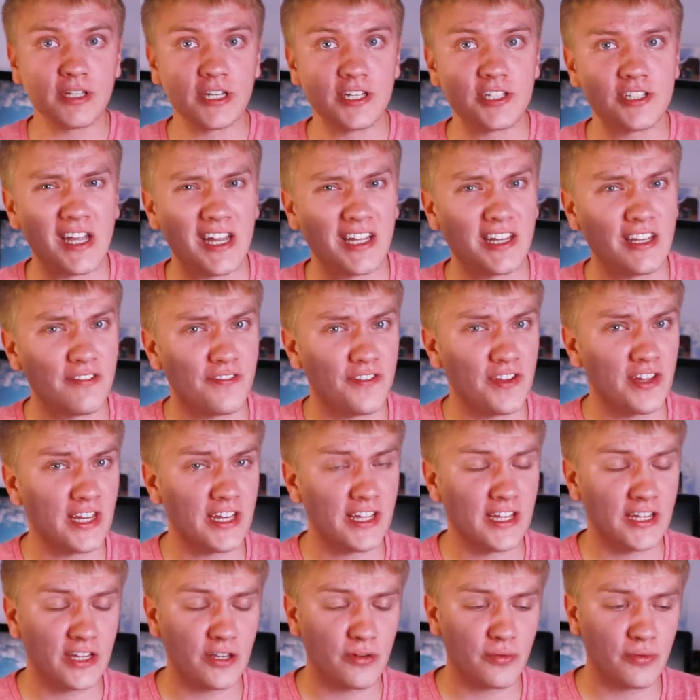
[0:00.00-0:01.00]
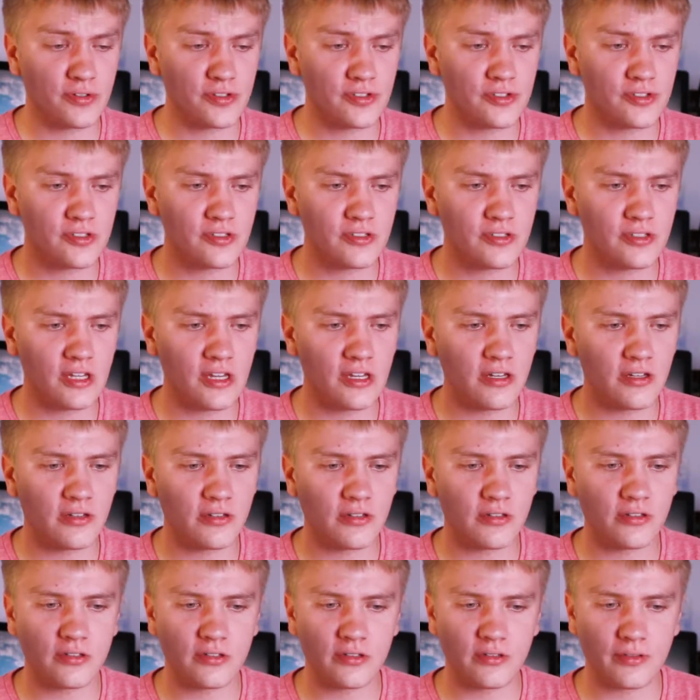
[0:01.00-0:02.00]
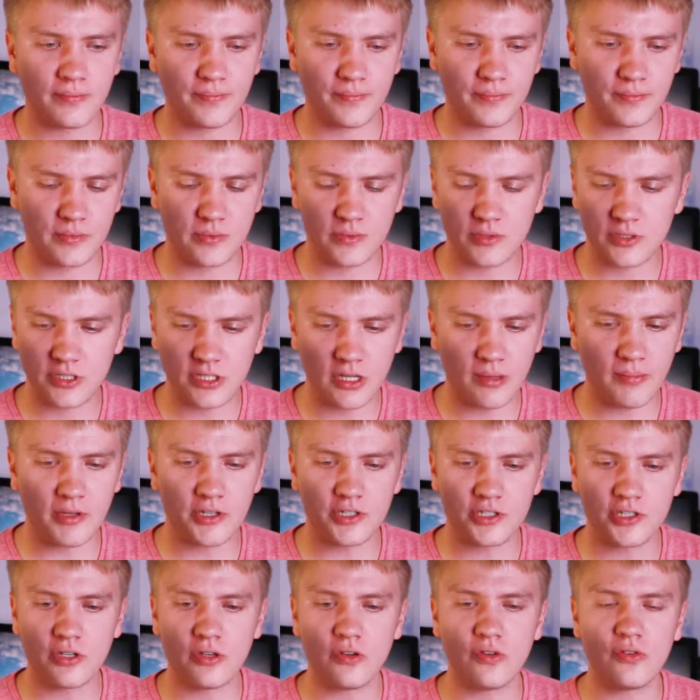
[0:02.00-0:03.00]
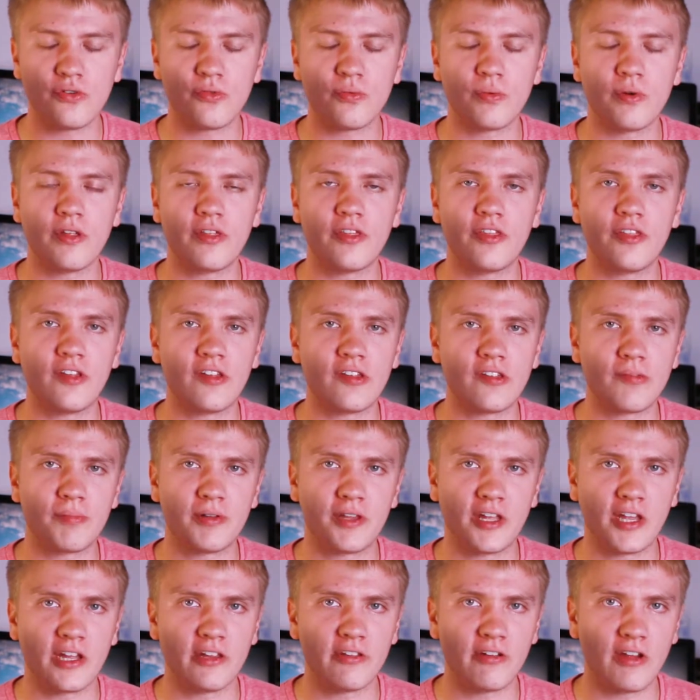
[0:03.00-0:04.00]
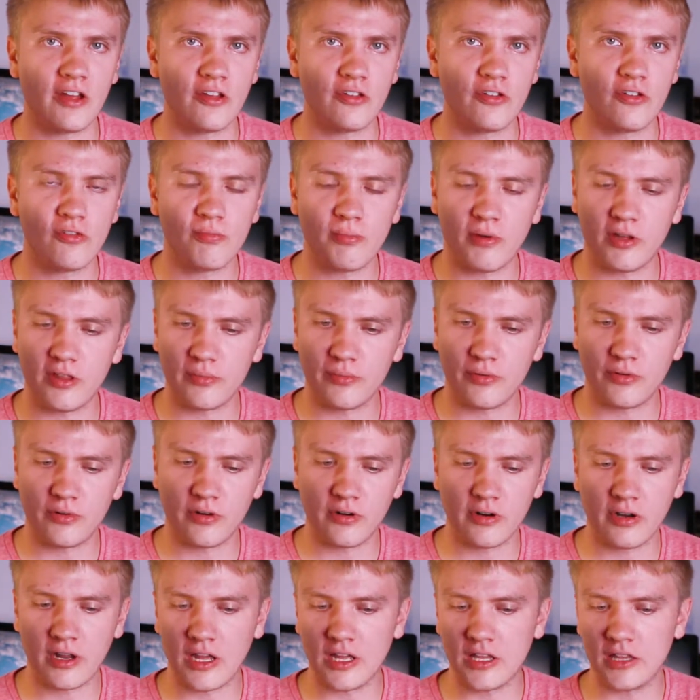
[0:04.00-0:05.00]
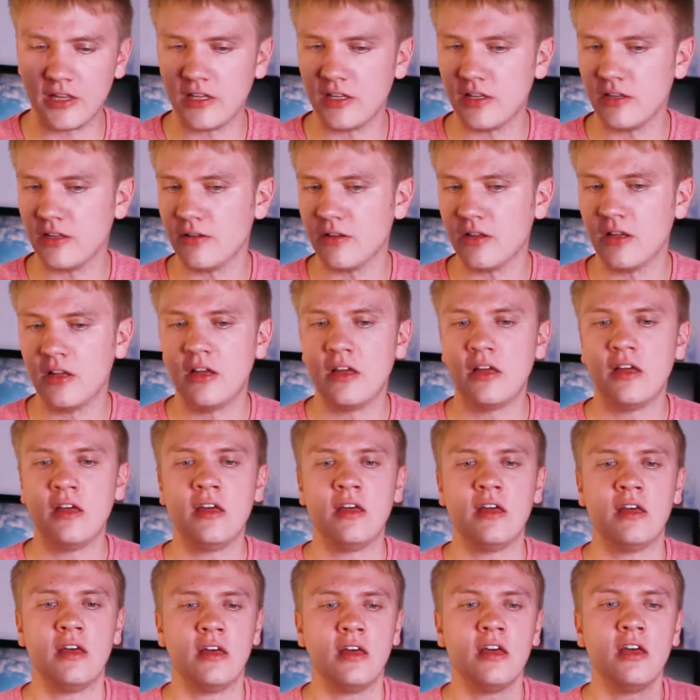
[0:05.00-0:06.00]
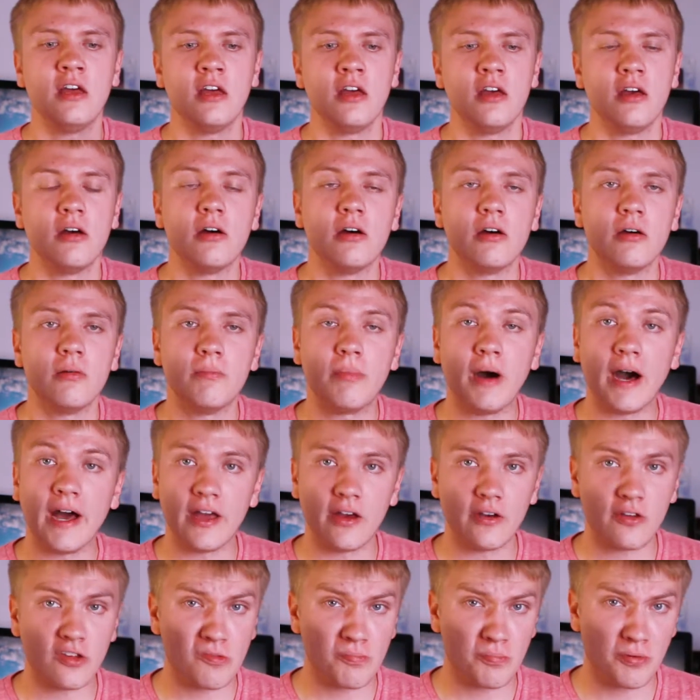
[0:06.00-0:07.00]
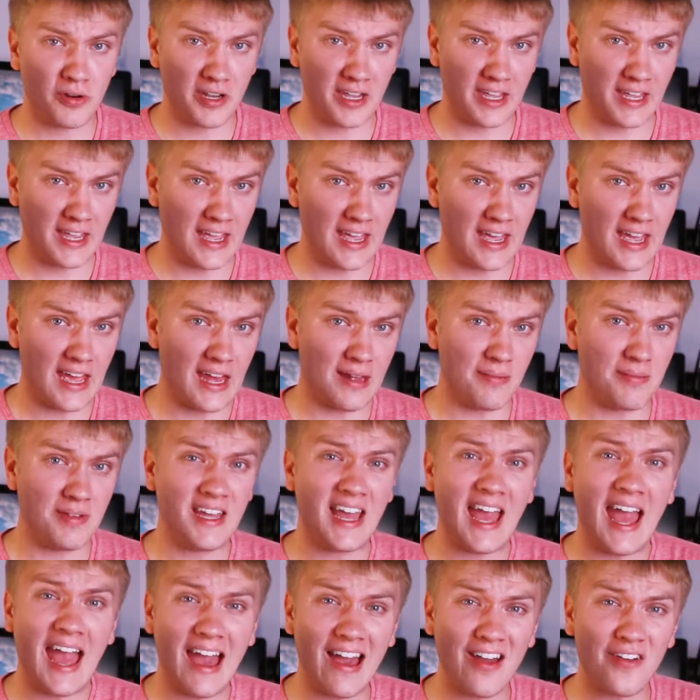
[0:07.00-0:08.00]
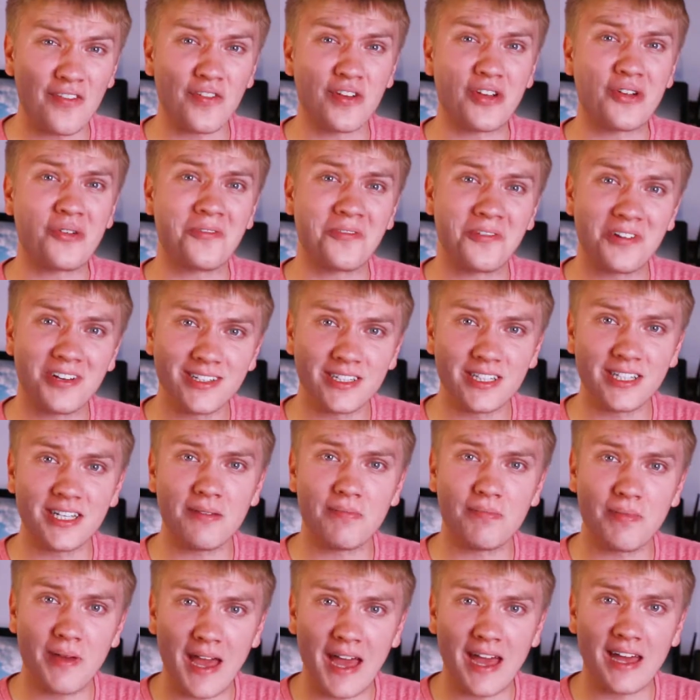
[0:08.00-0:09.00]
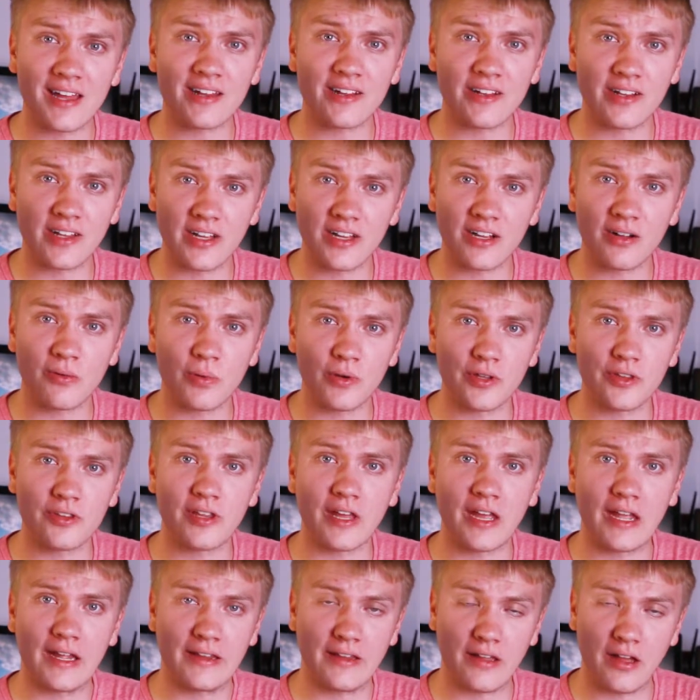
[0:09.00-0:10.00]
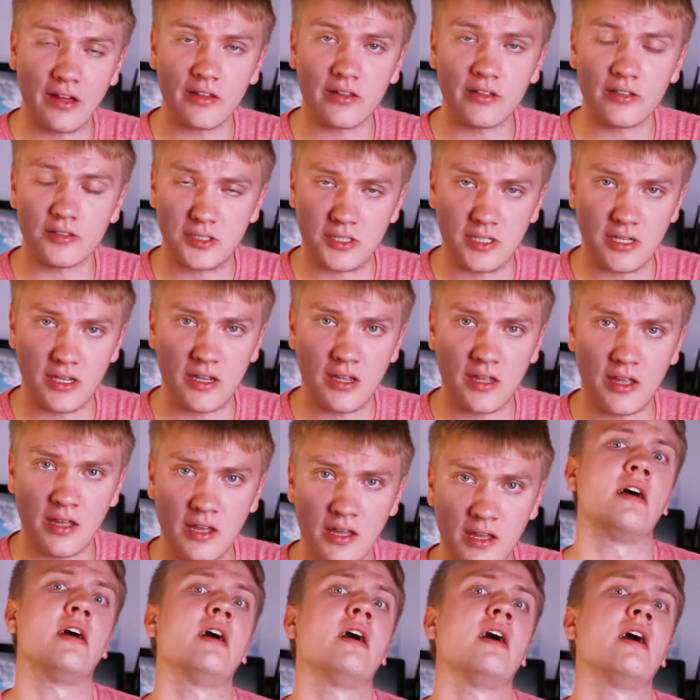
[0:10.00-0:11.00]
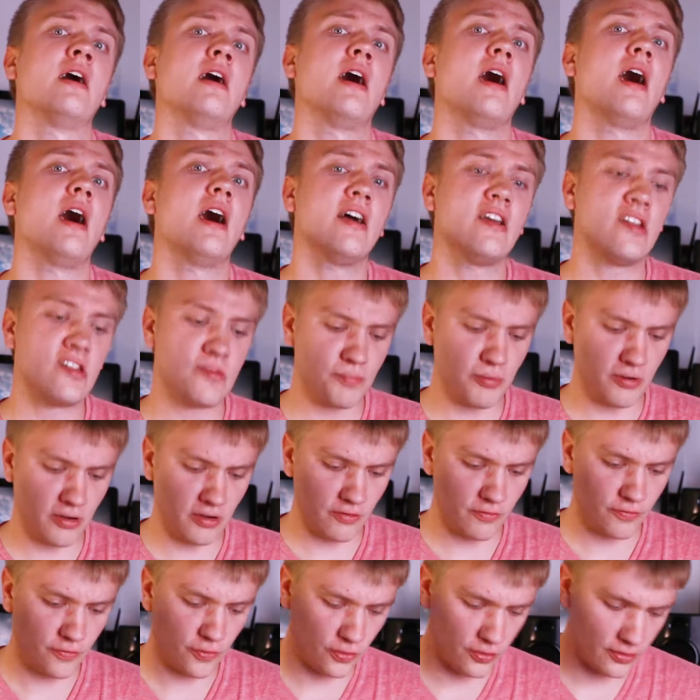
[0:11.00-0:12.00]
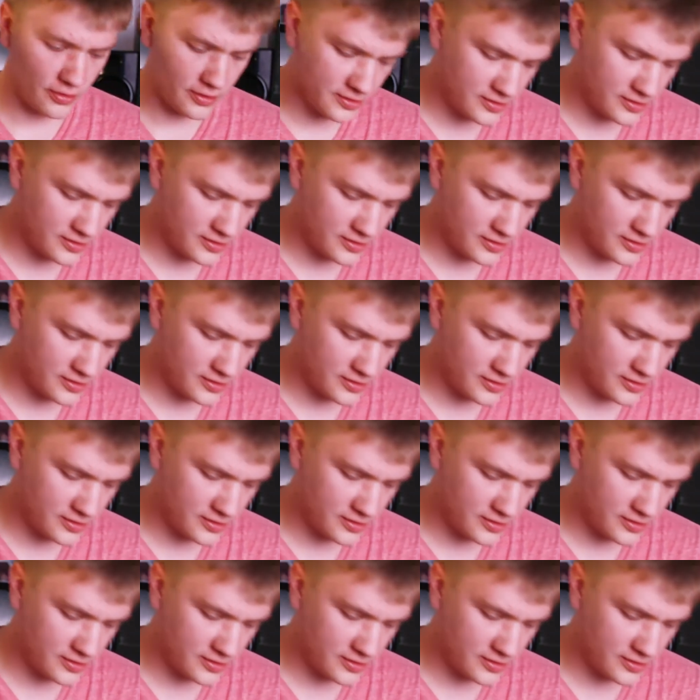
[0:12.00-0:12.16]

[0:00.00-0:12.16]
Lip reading: to shake the feeling that there was still some issues with this particular Asus motherboard and the BIOS bricking it and me having really bad luck with technology, I sprung for